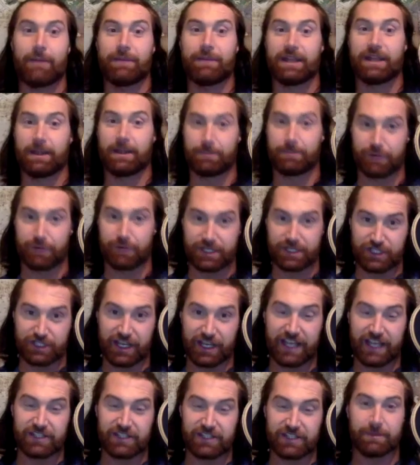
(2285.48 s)
be it
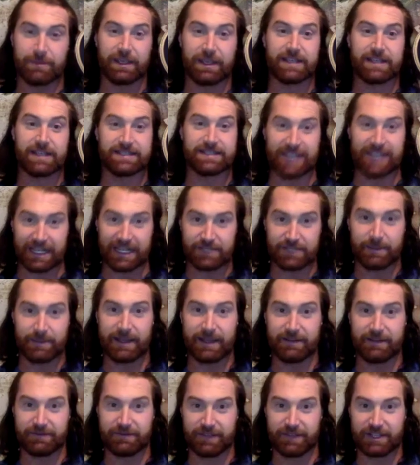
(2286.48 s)
appreciation, be it tax
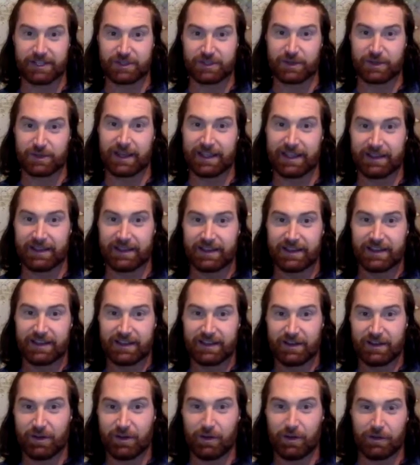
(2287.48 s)
benefits, right?
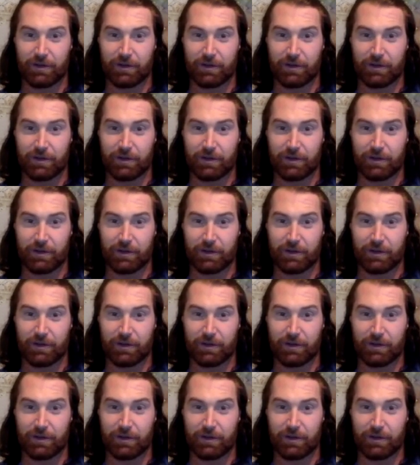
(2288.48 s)
All those